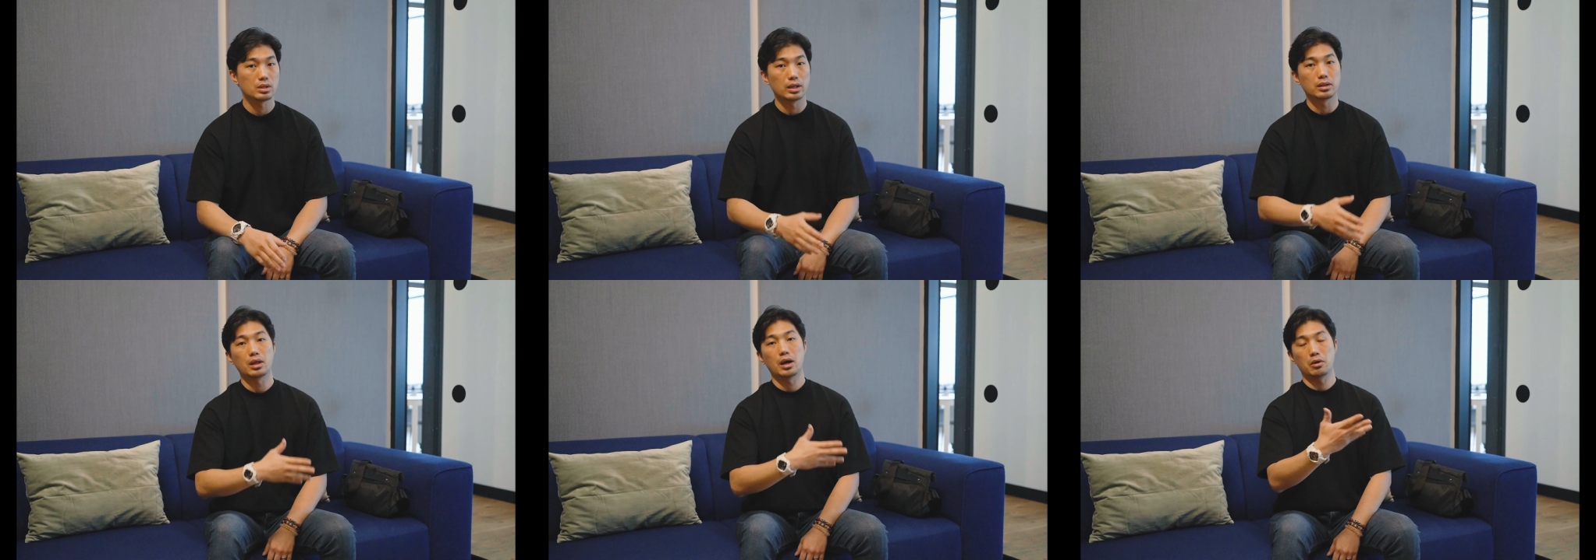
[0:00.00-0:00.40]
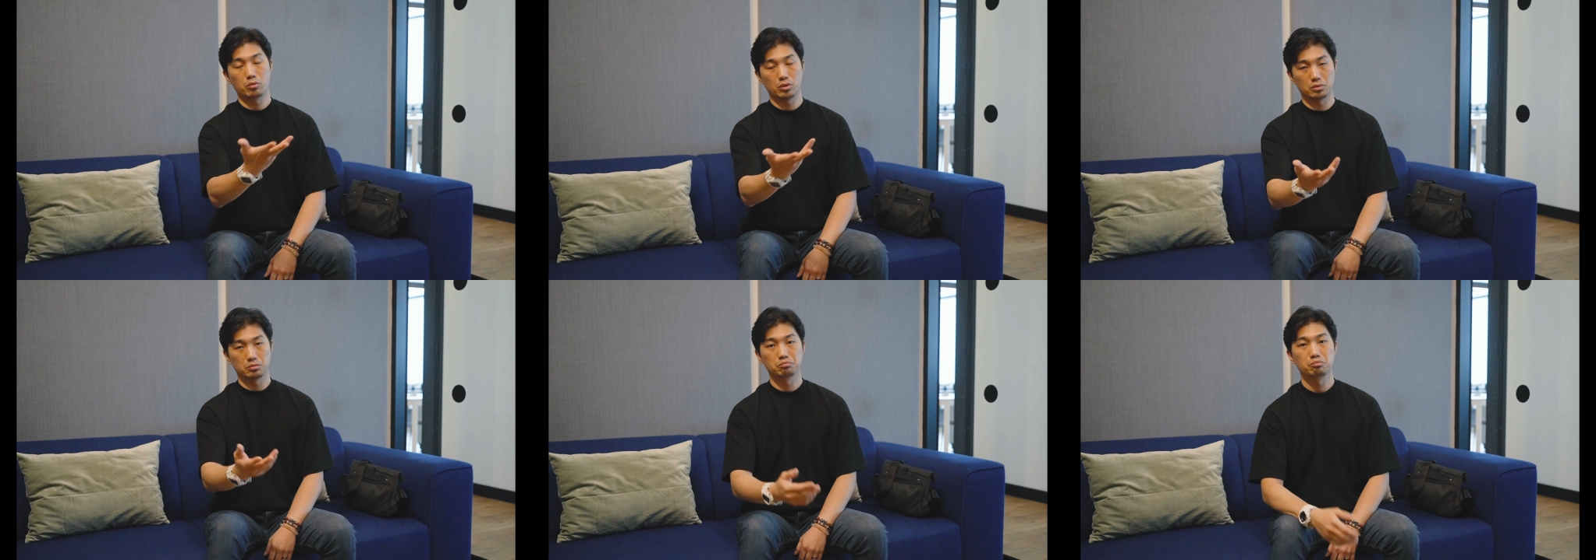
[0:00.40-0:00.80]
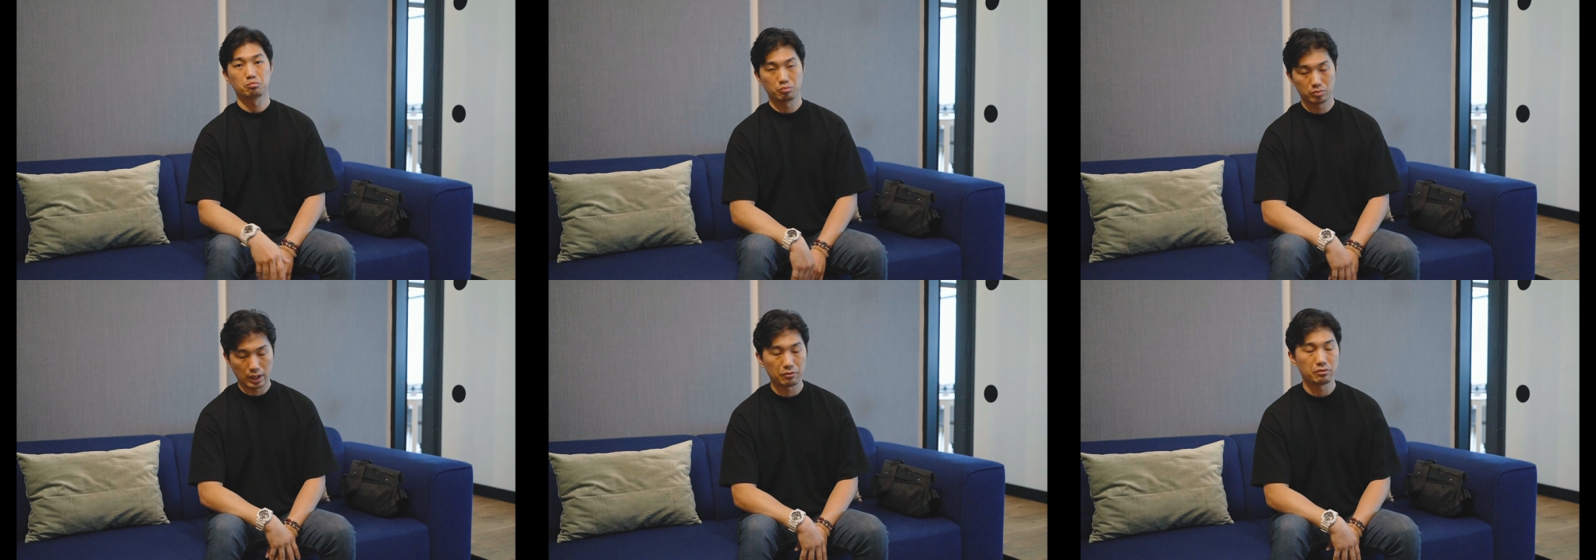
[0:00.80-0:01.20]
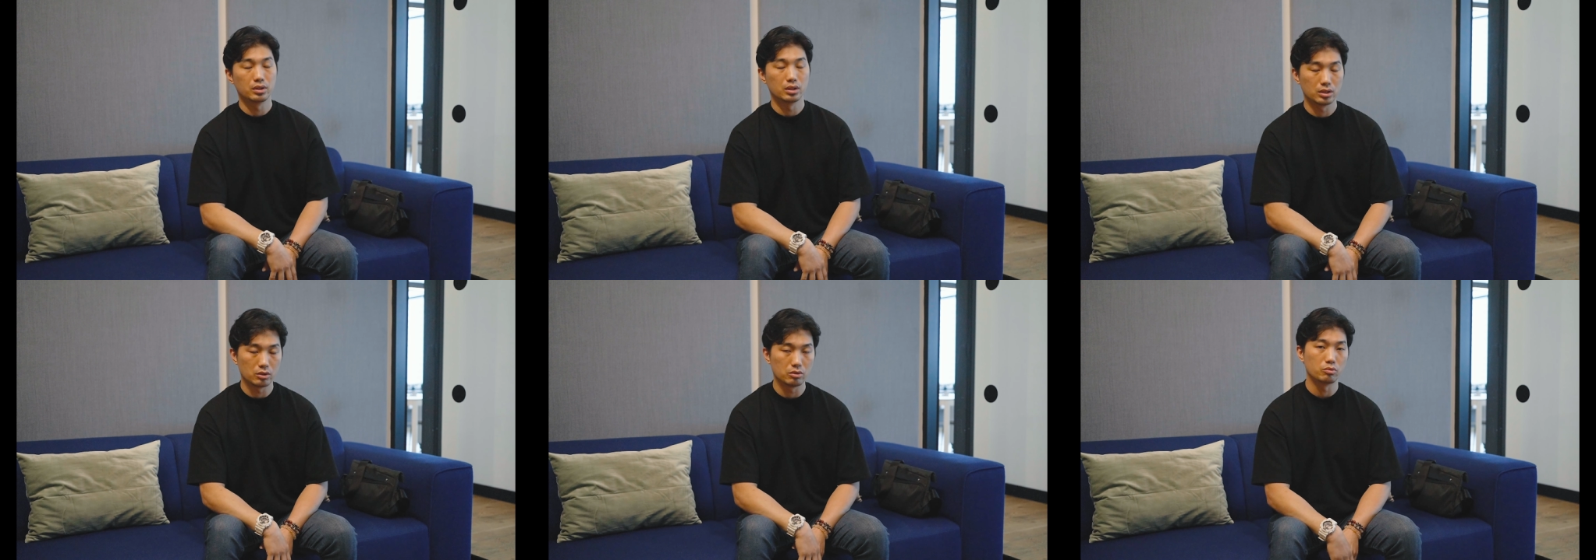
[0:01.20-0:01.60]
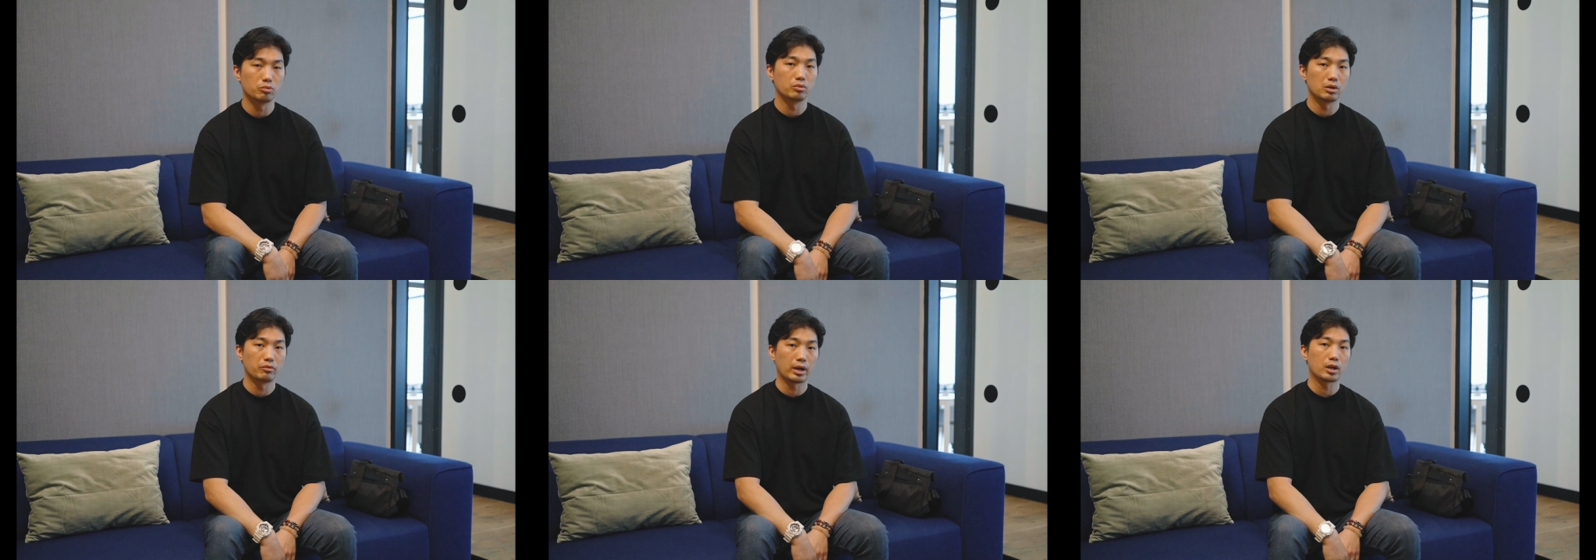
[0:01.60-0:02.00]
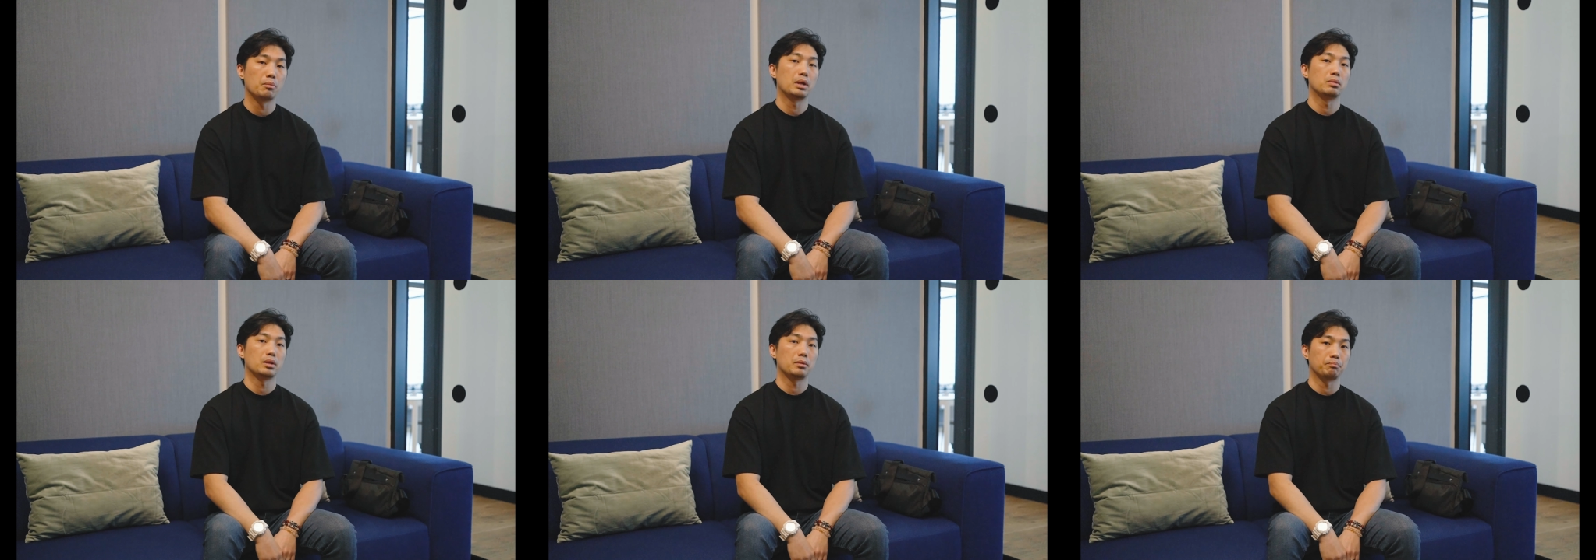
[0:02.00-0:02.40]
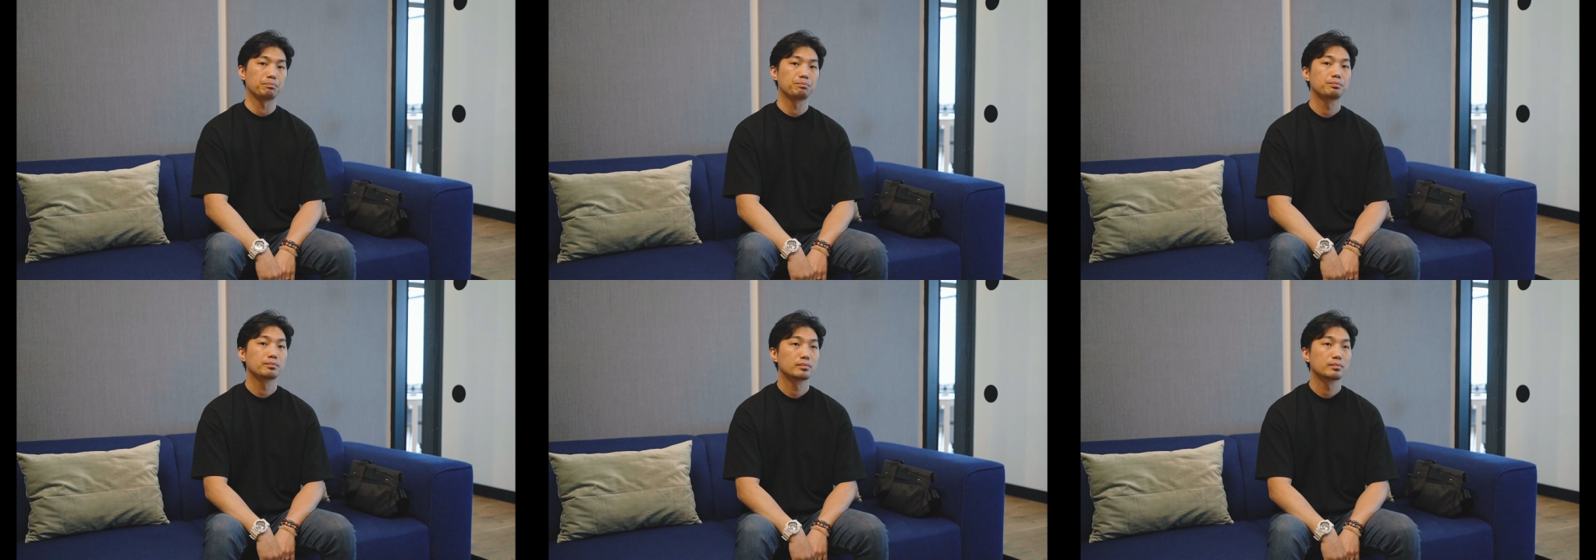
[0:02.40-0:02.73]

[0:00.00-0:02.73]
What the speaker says: then I will definitely recommend them.